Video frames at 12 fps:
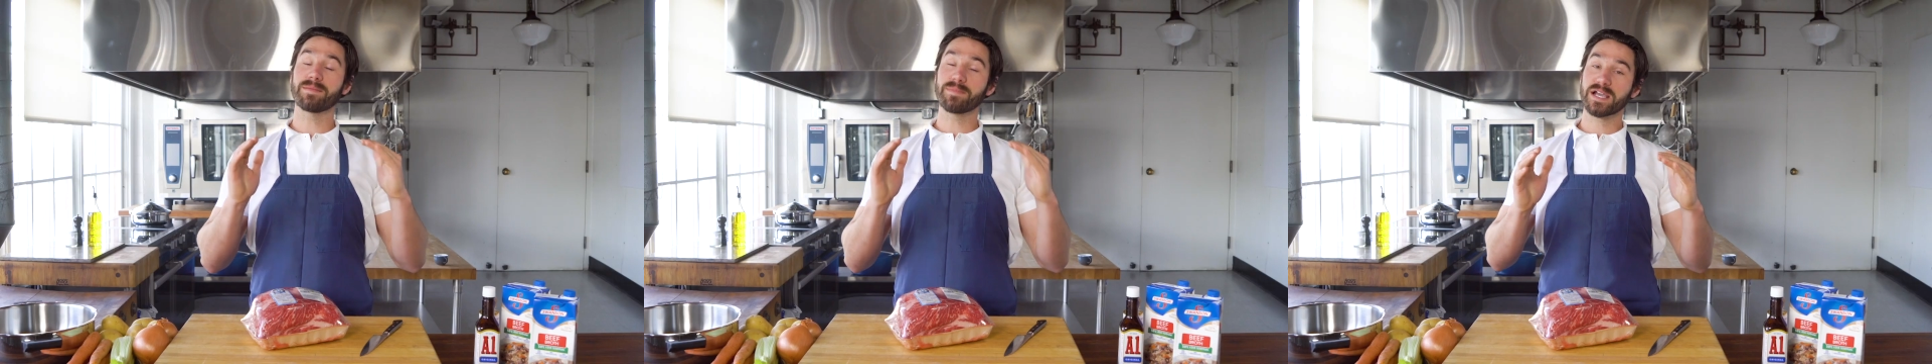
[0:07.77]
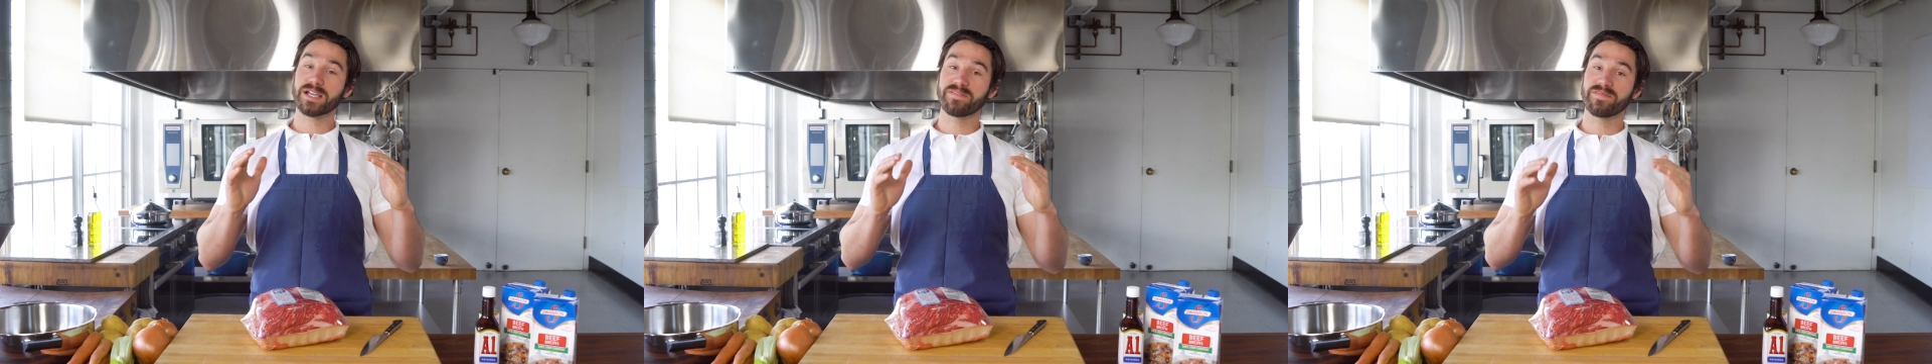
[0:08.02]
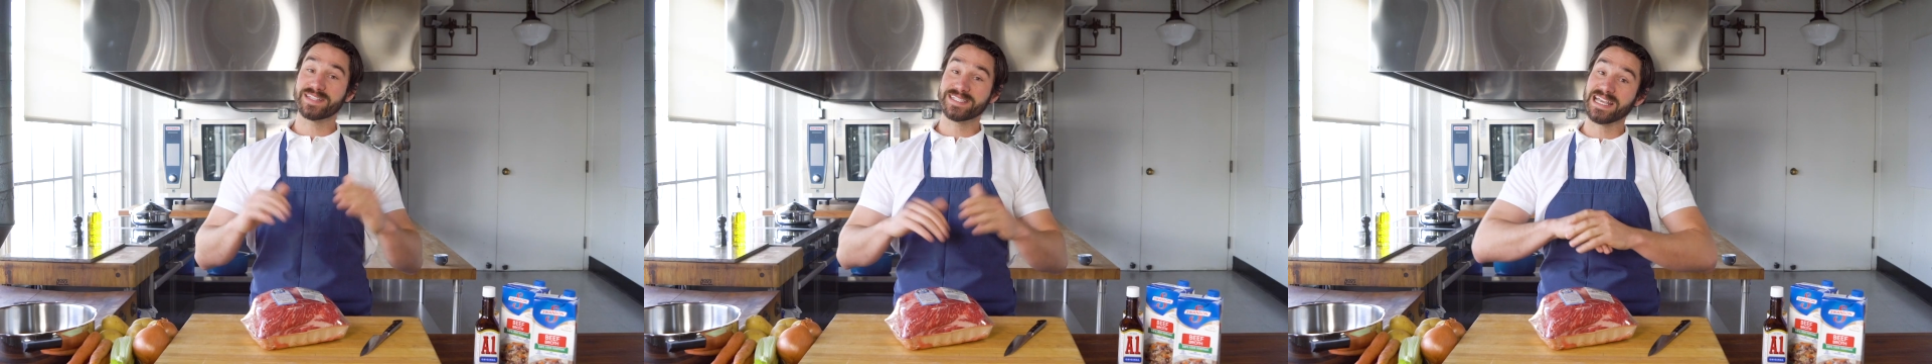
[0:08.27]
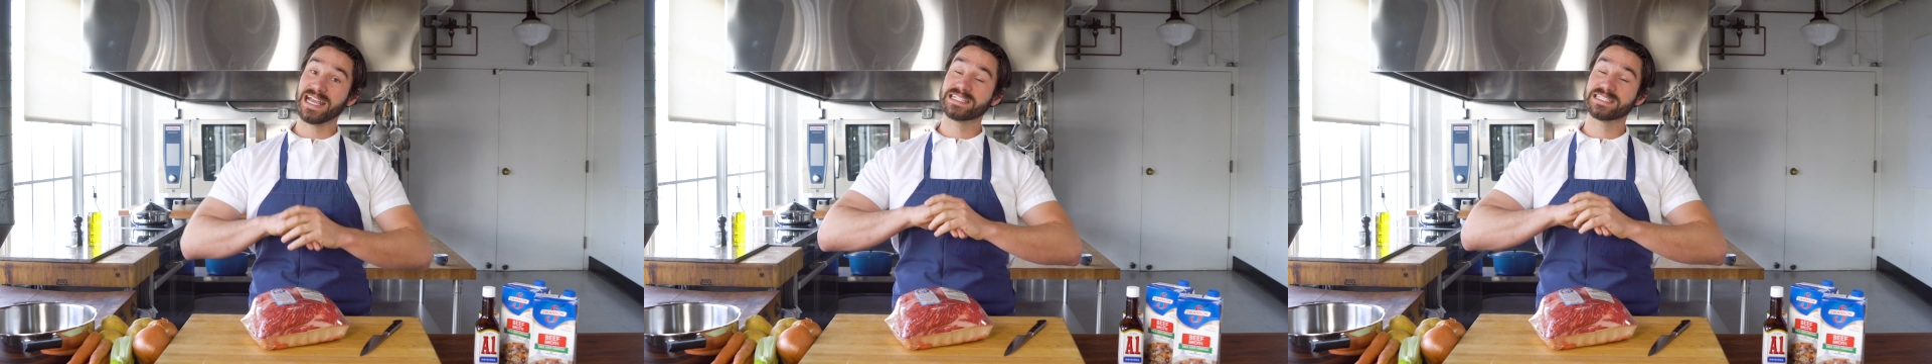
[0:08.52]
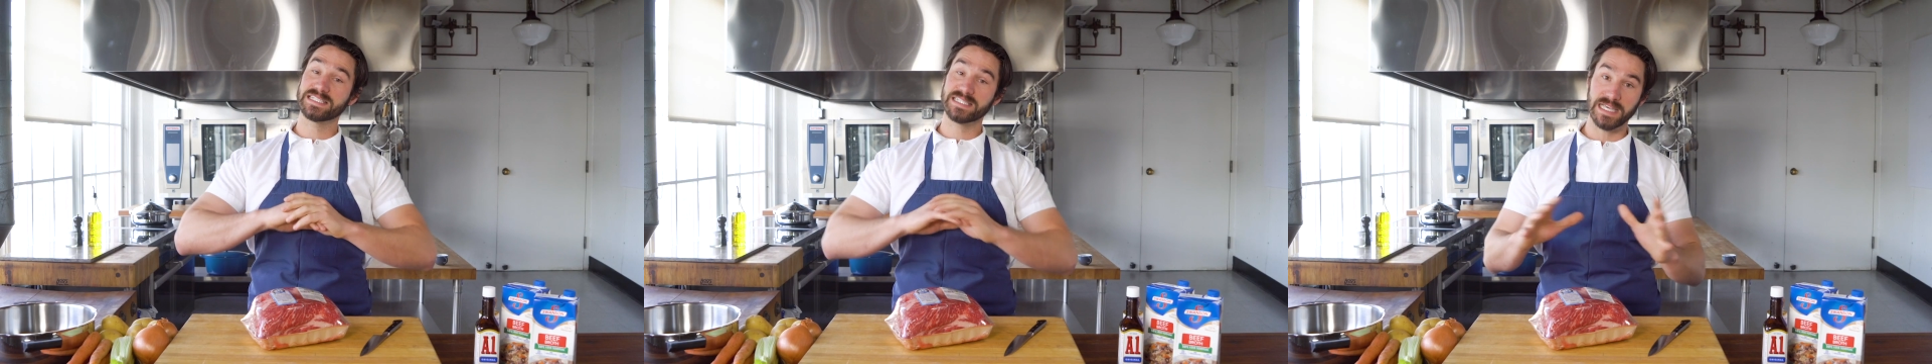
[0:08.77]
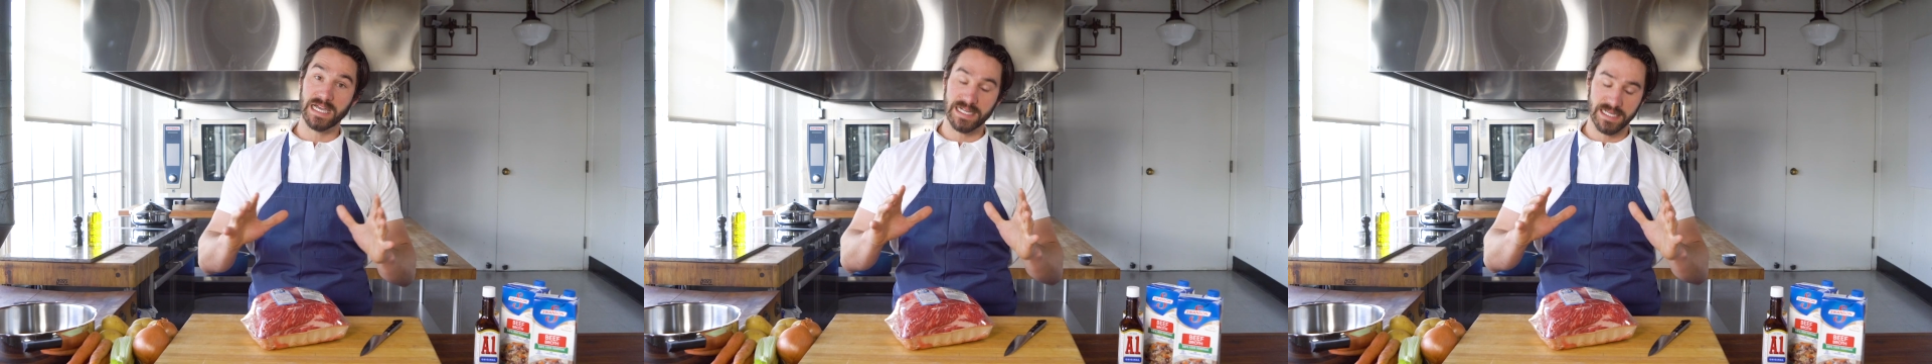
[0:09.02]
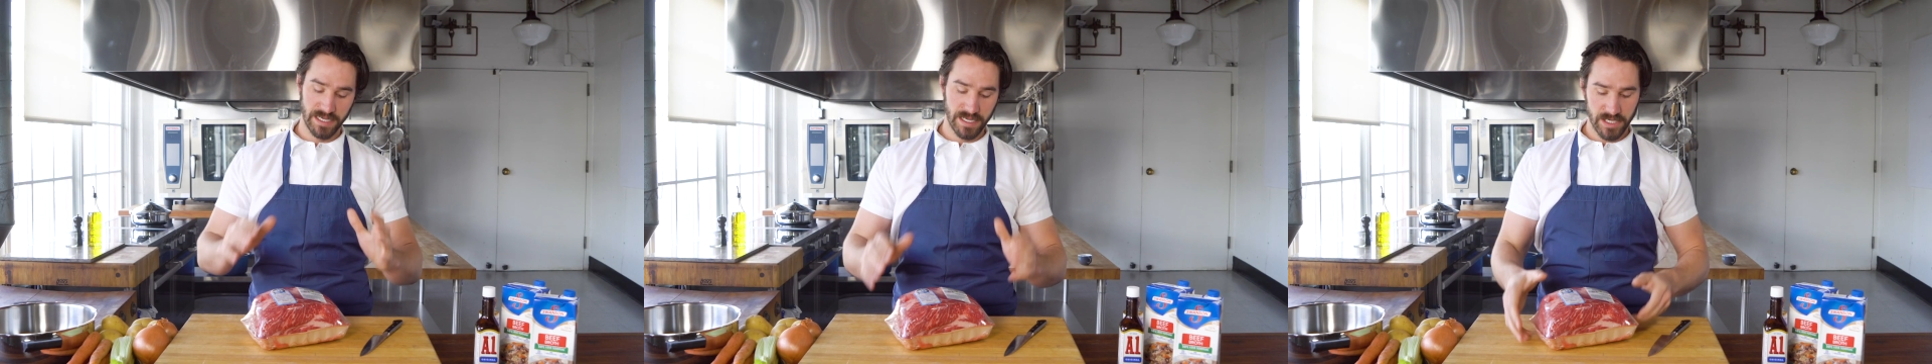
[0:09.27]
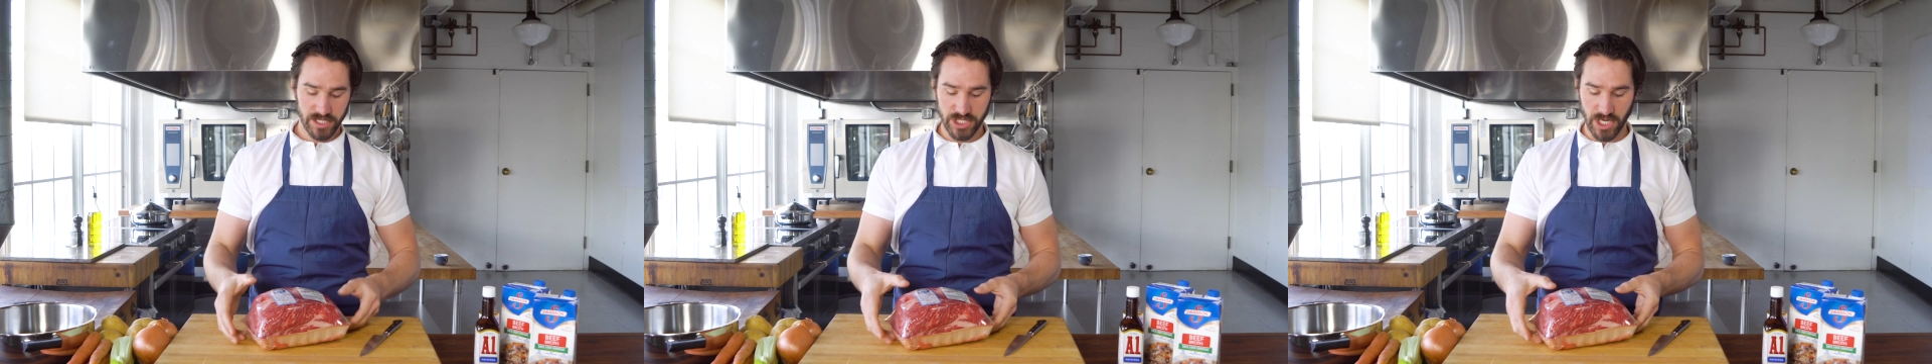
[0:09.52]
I'm not convinced it has to suck.
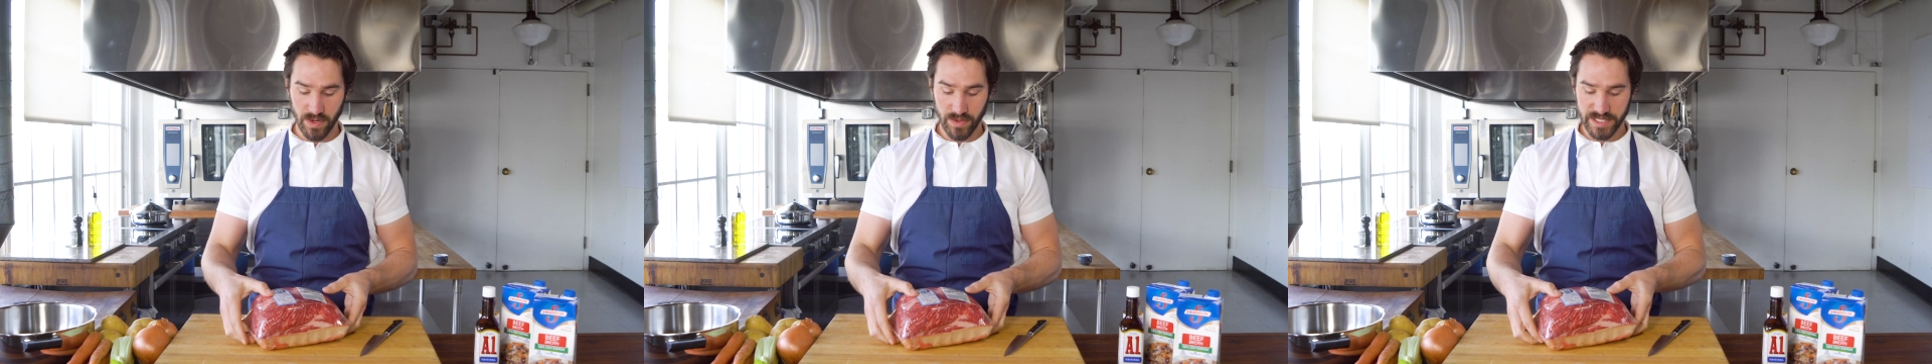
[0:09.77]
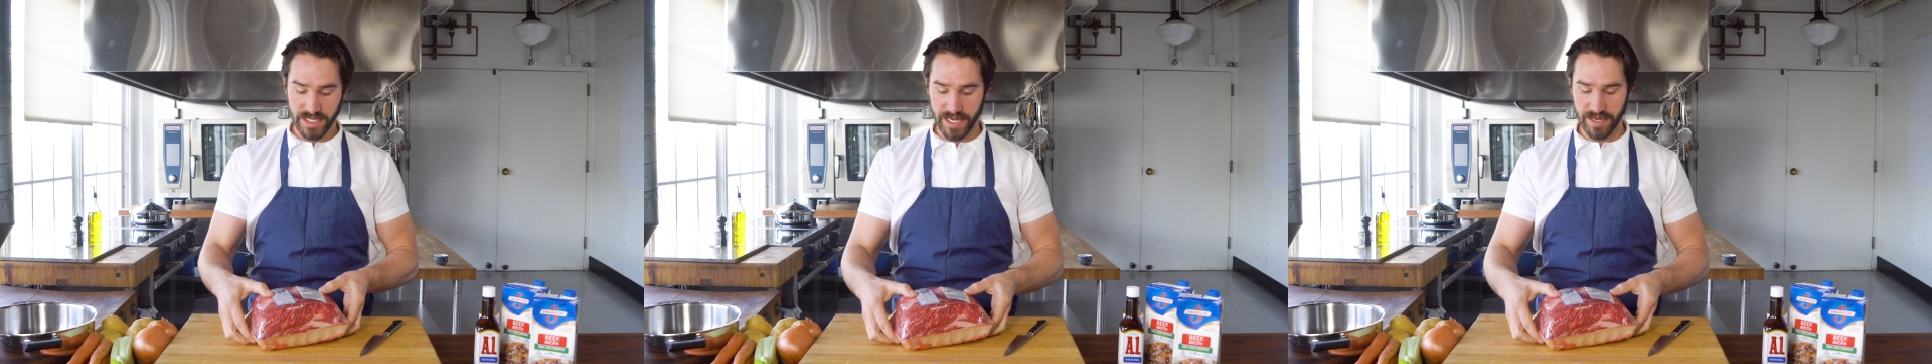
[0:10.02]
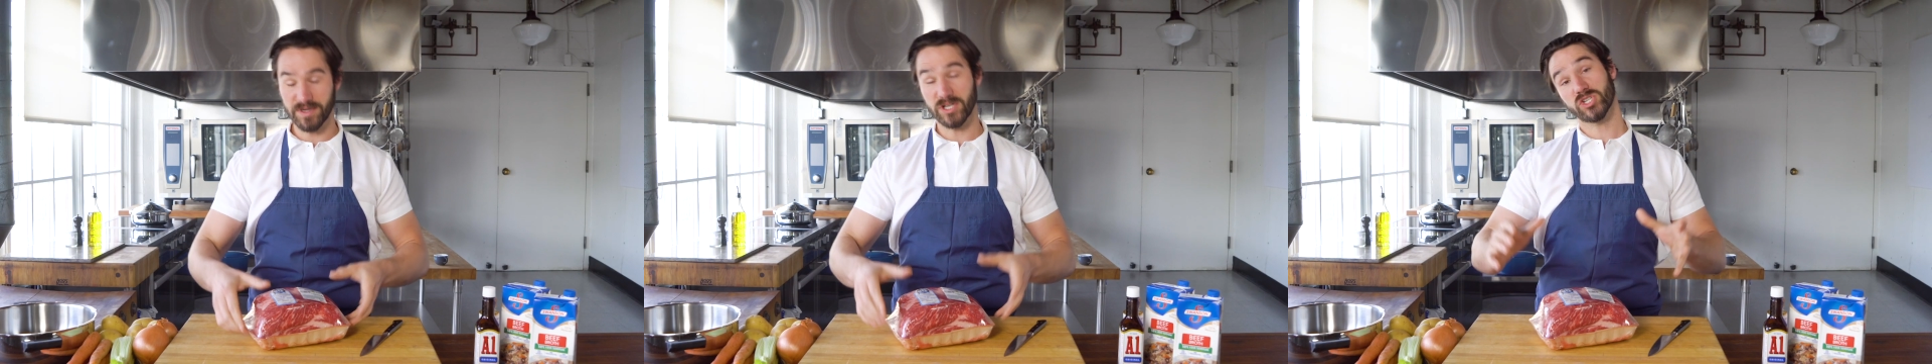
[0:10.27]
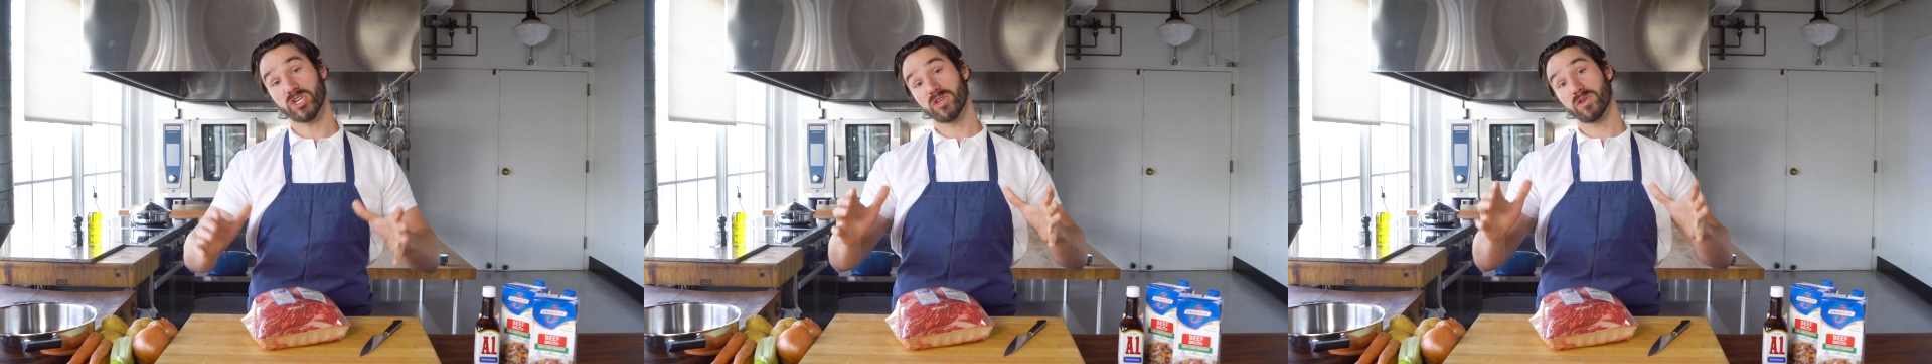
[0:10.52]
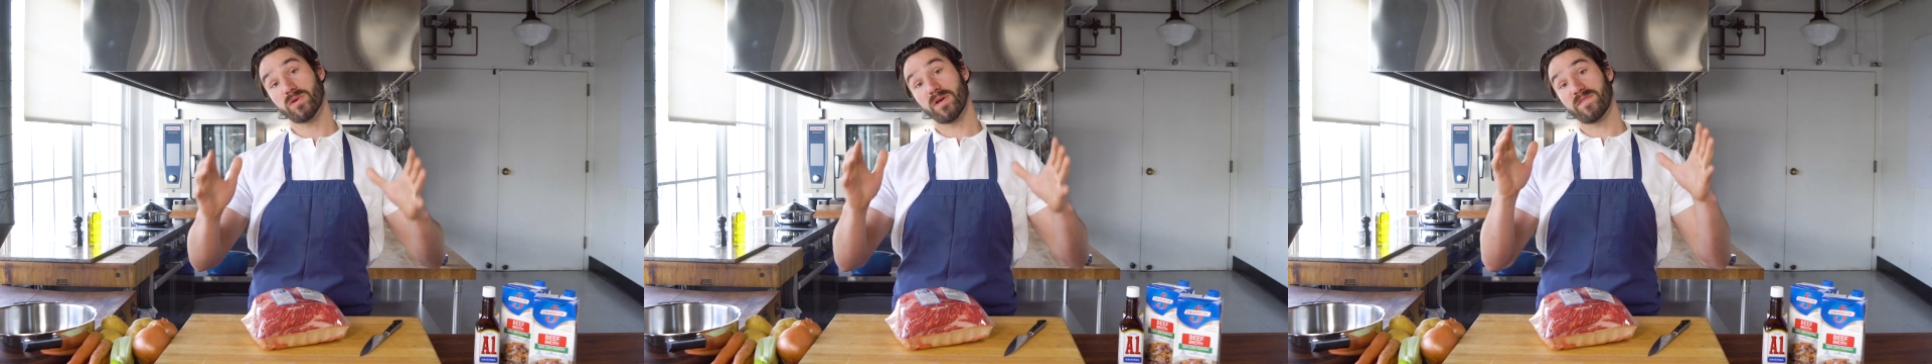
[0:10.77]
So today I'm gonna show you